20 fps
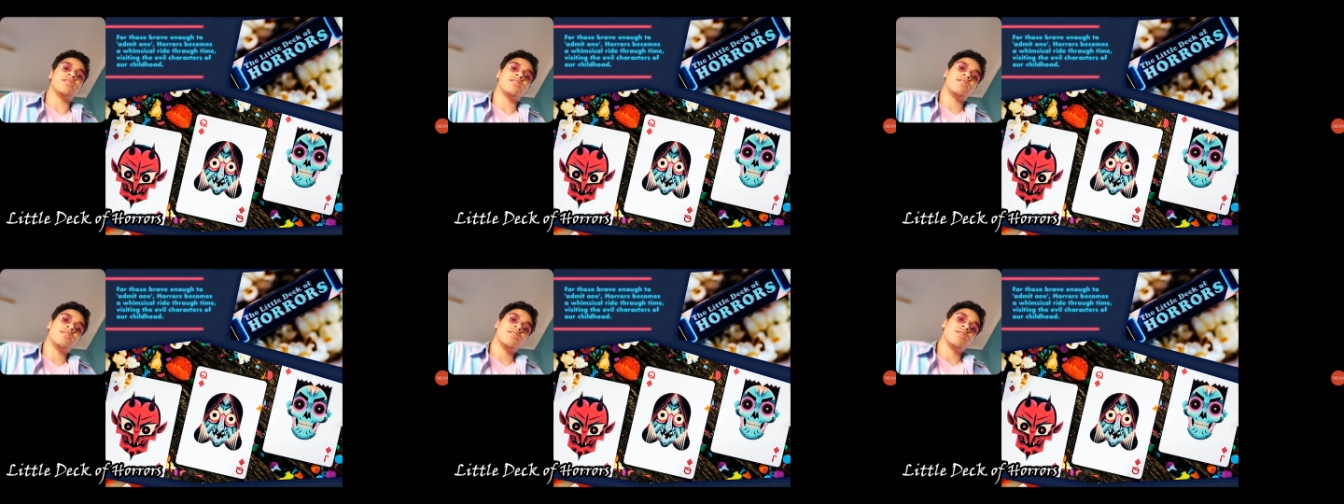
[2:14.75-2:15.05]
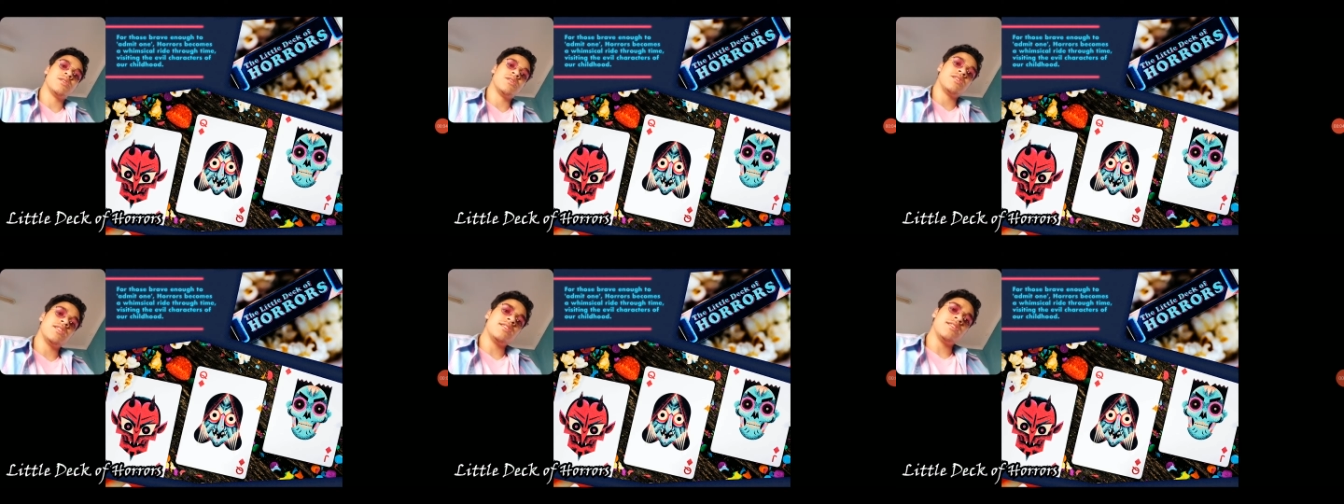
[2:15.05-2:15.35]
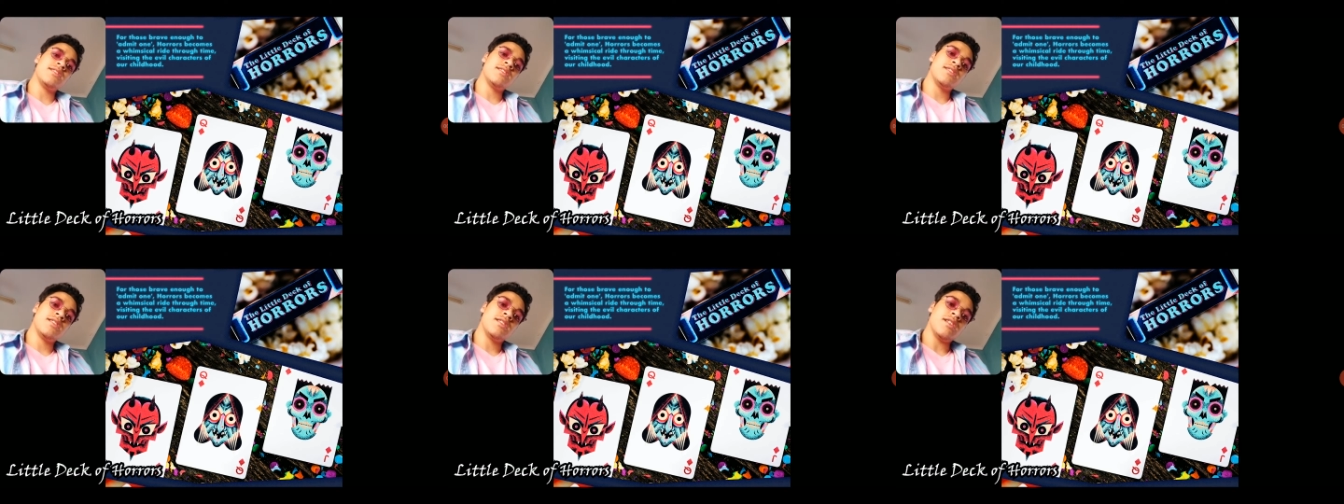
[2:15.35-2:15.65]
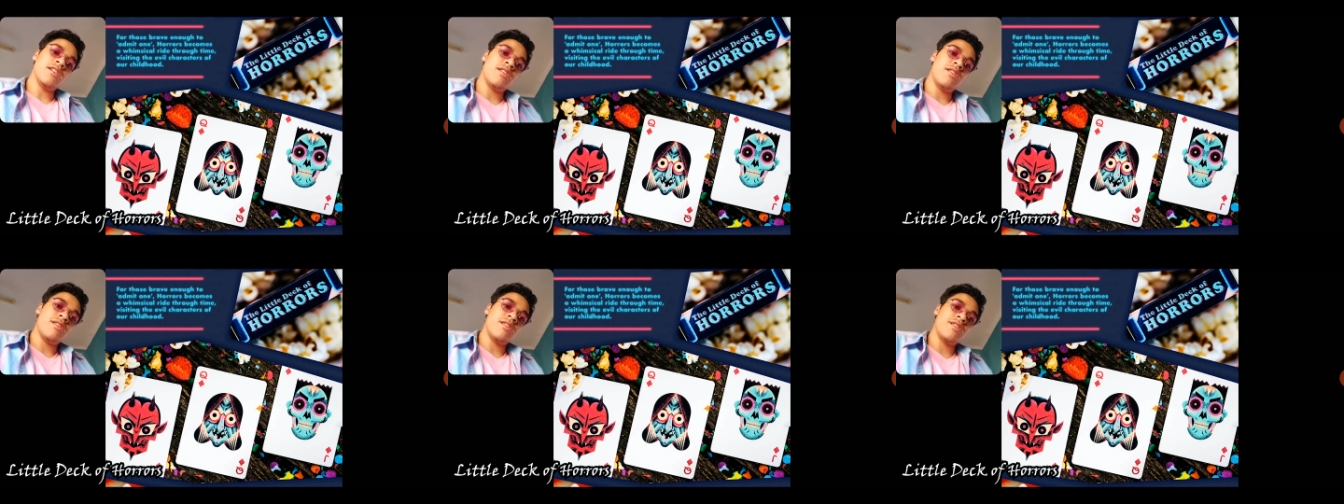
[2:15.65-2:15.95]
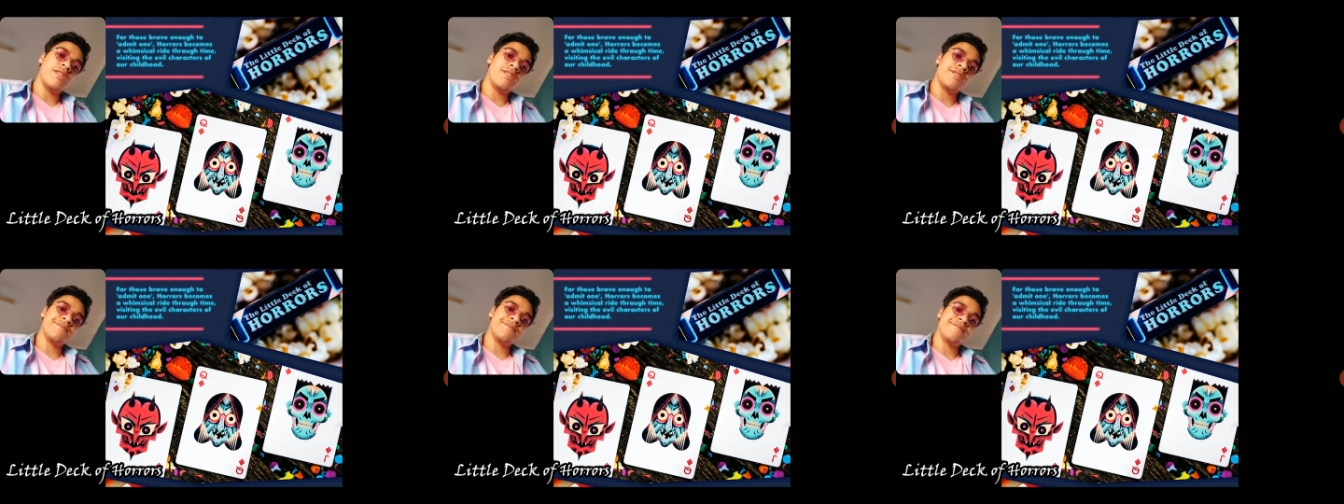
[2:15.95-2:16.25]
So these
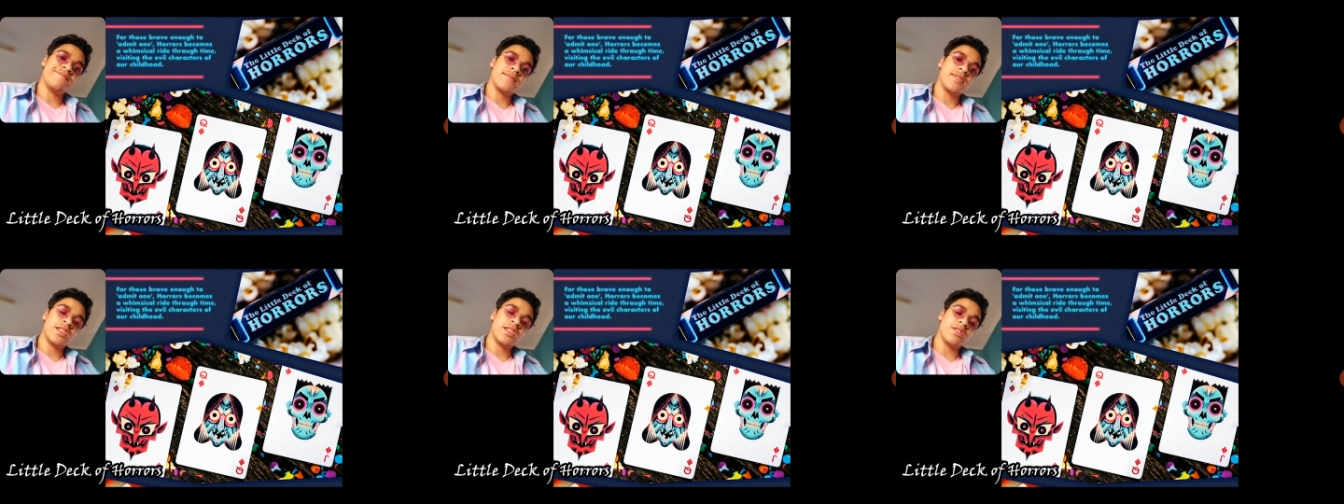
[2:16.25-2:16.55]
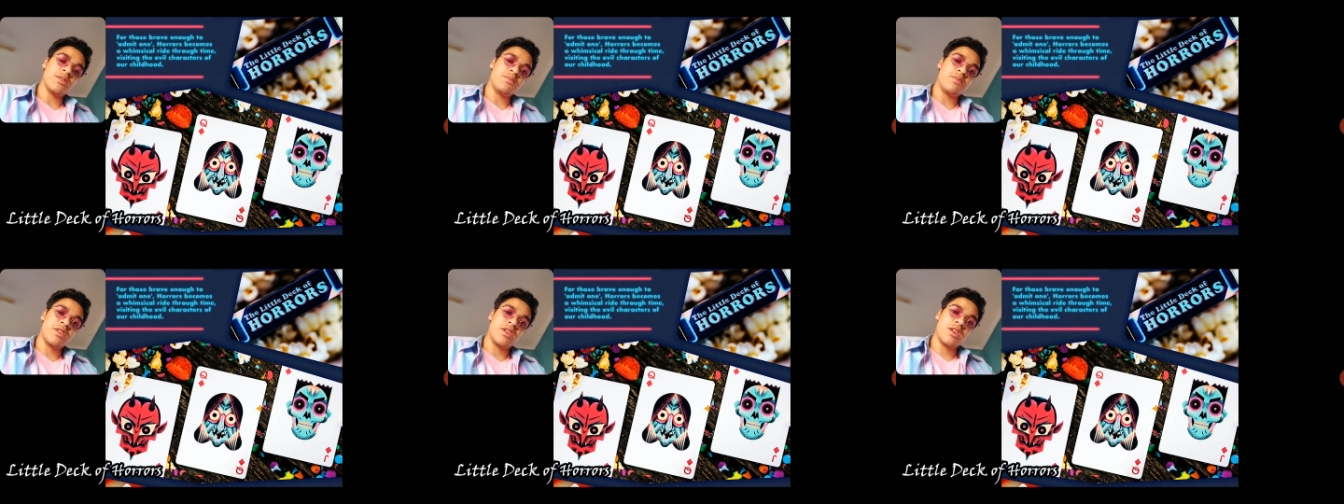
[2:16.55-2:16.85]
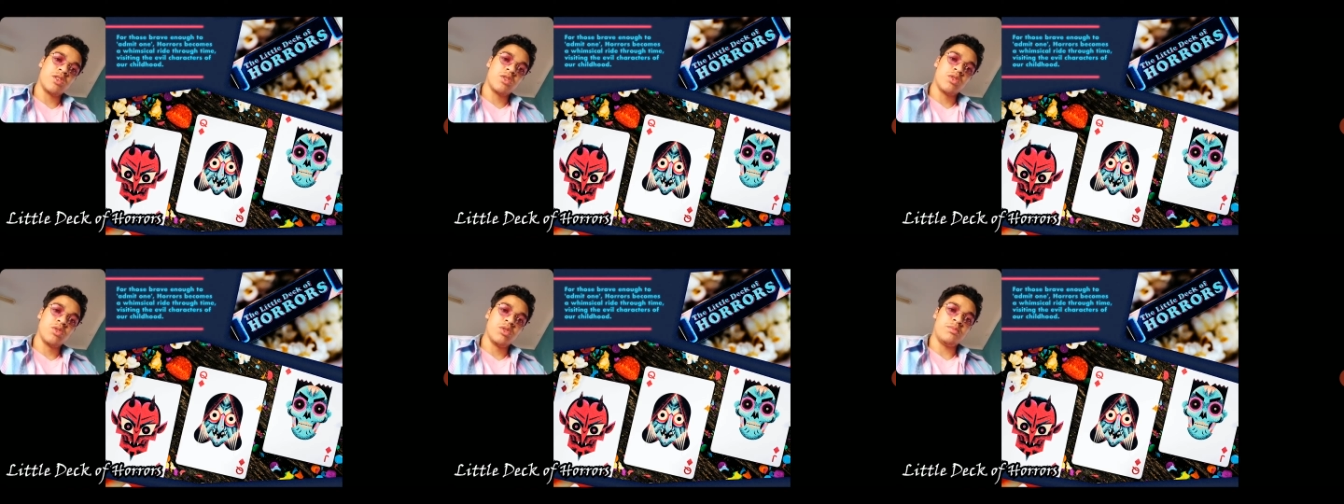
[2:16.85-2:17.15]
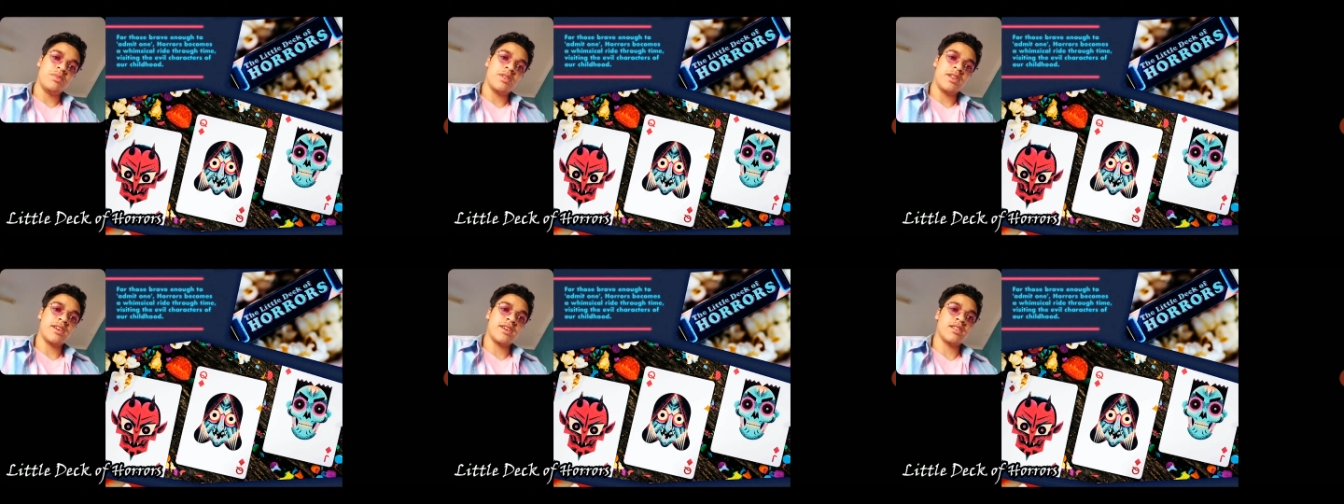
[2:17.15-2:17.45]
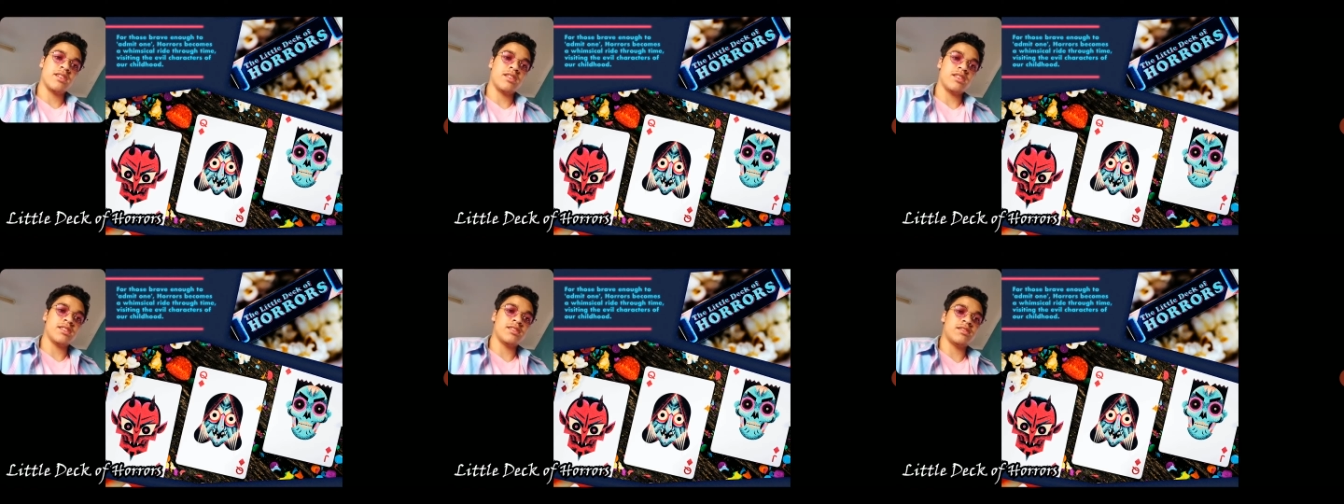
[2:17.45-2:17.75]
are pretty cool playing
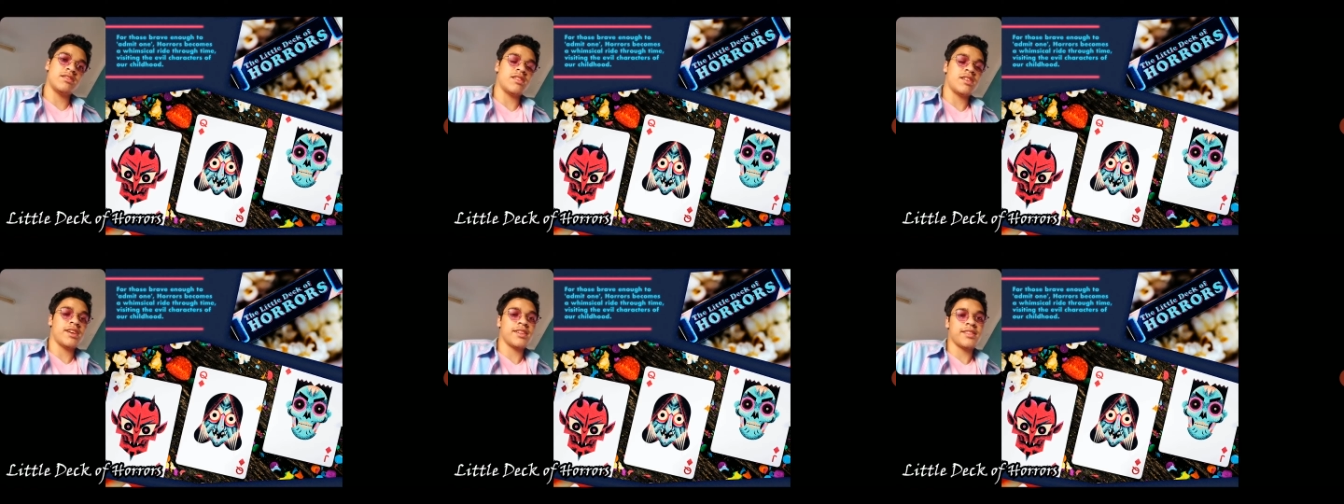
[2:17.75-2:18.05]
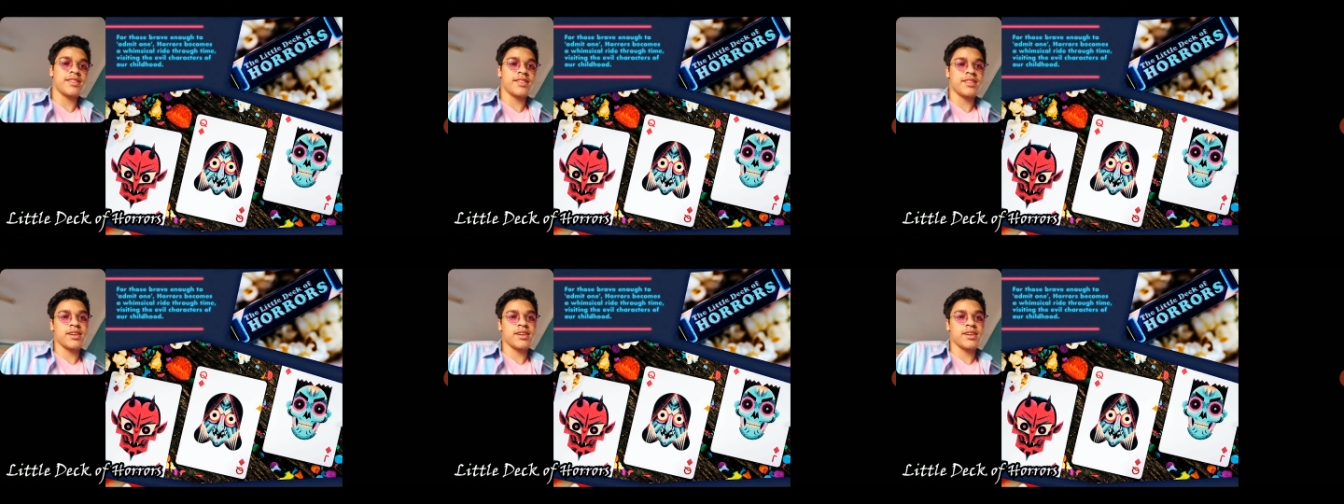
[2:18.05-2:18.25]
cards, right?